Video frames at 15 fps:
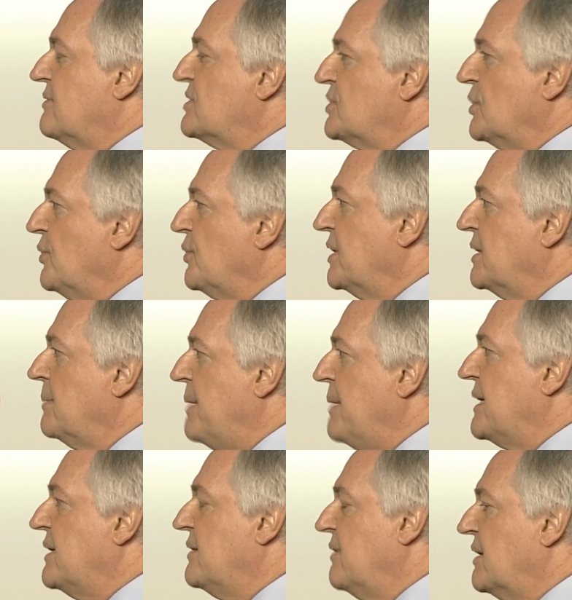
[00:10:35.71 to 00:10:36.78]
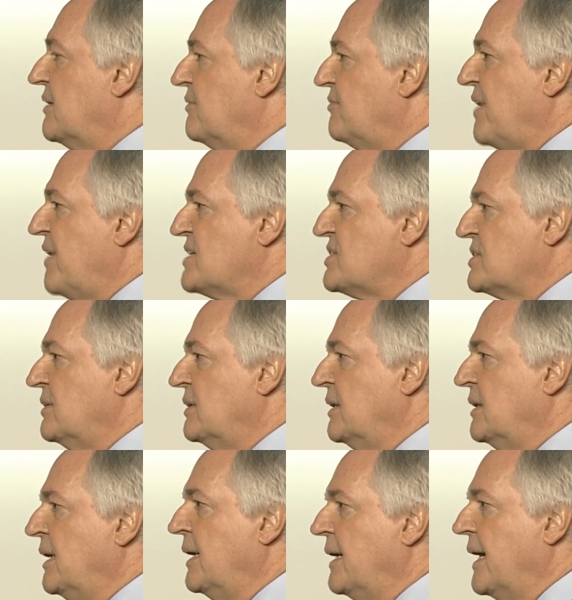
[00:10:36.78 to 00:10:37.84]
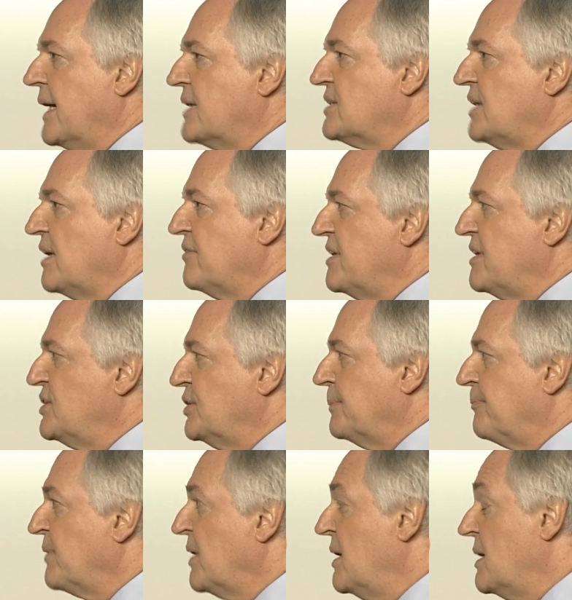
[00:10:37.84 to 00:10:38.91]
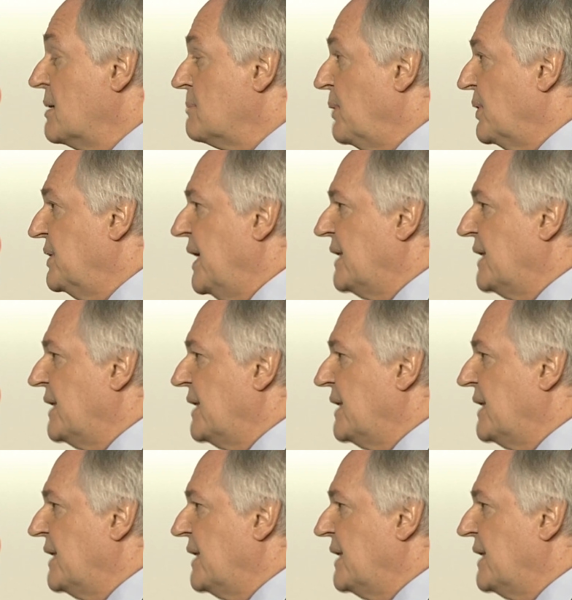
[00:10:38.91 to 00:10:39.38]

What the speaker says: result in a better and faster acceleration. But